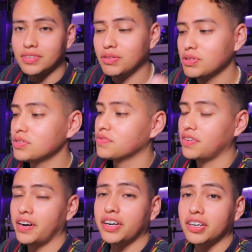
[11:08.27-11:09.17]
This one's
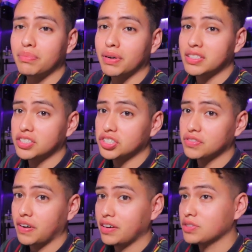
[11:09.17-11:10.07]
very good, but it's just
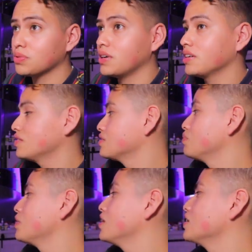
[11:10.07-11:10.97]
very sweet, to
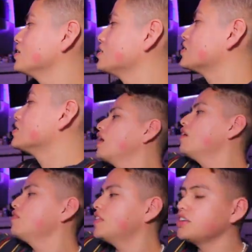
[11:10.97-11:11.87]
be honest. I
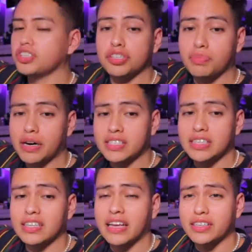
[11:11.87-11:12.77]
love that the gingerbread is
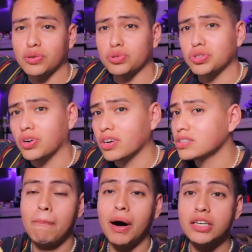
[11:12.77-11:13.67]
not like so strong.
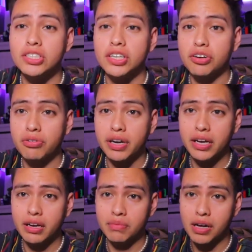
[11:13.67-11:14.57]
Boston
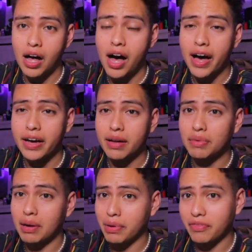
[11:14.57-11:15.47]
cream. I am
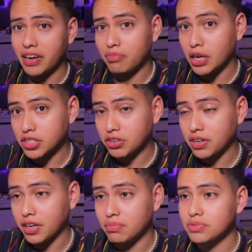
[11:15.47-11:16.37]
not a big fan of Boston
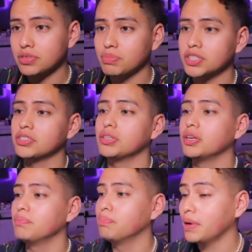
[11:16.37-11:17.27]
cream,
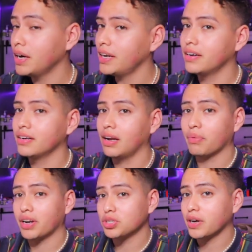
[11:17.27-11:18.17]
but I'm
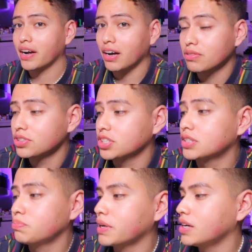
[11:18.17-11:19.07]
gonna try it out
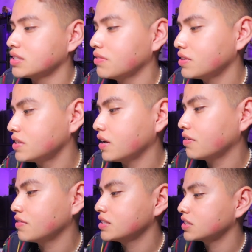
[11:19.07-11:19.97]
just because of the sake
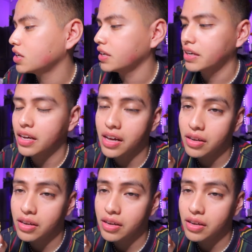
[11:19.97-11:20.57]
of this cookie.